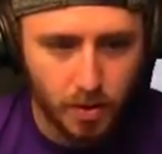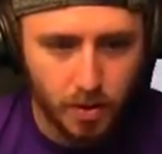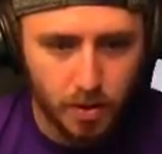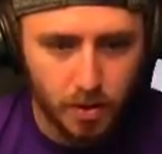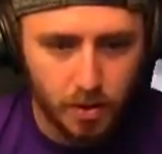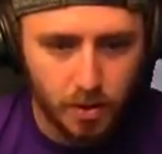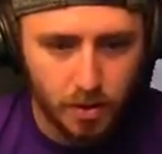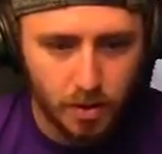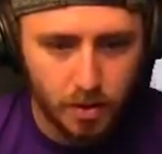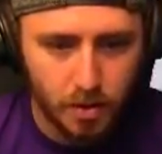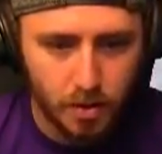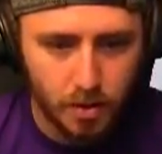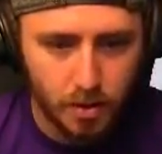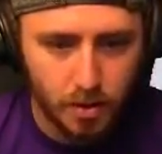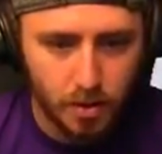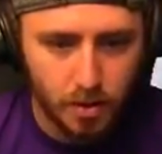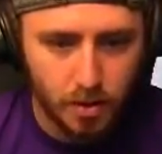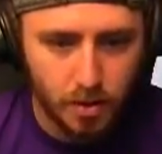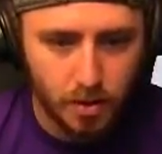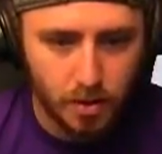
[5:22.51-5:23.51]

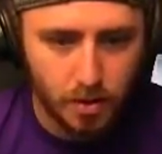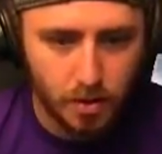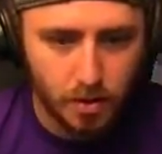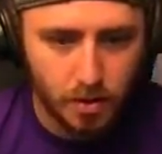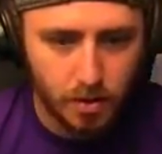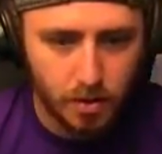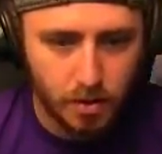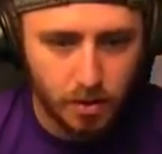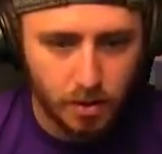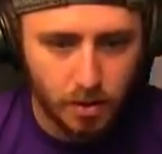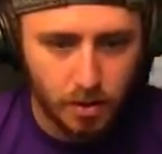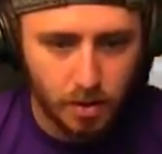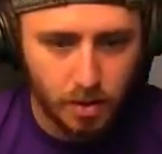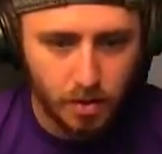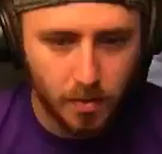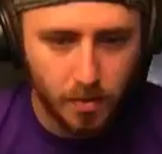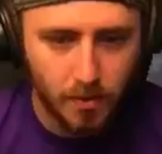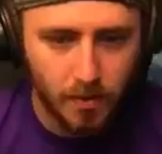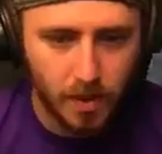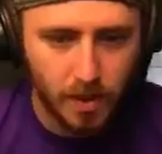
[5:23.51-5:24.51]
I think so.
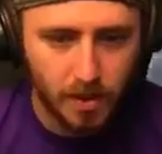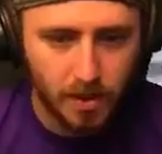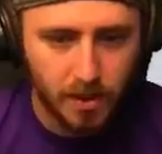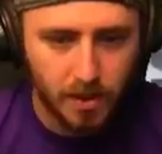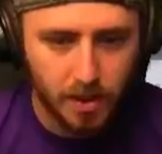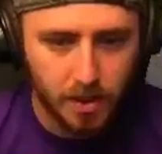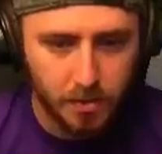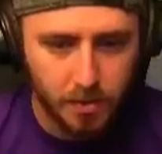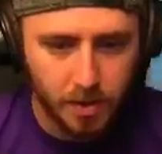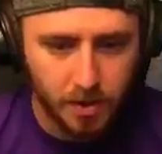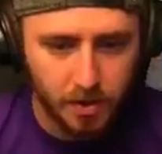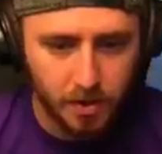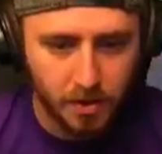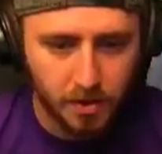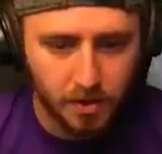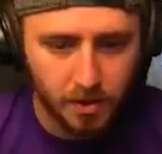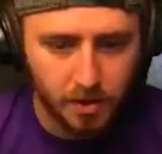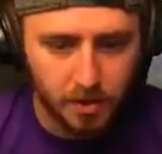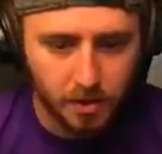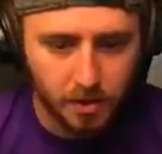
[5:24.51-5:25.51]
Come over here and get these missions.